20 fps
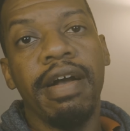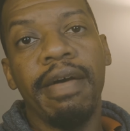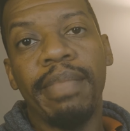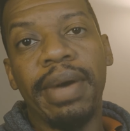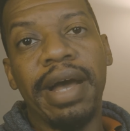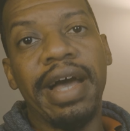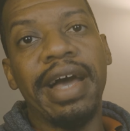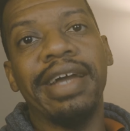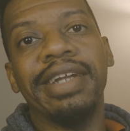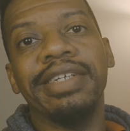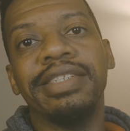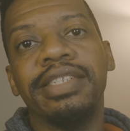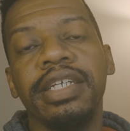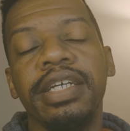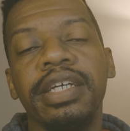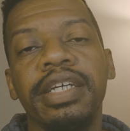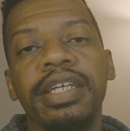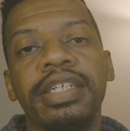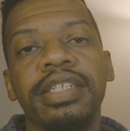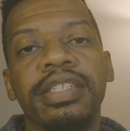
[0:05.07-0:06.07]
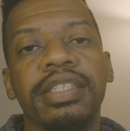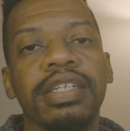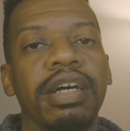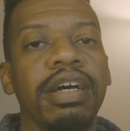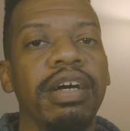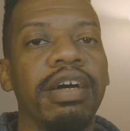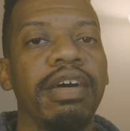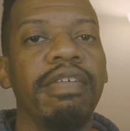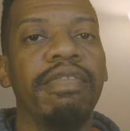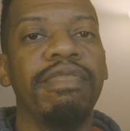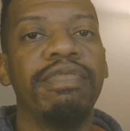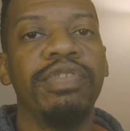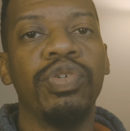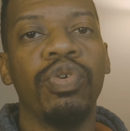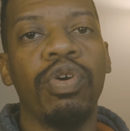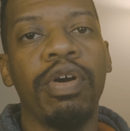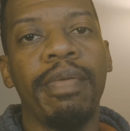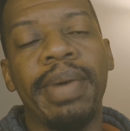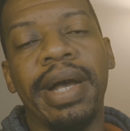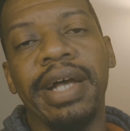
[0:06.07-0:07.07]
Behind the scenes of
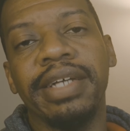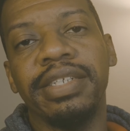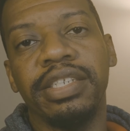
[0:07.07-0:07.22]
doing my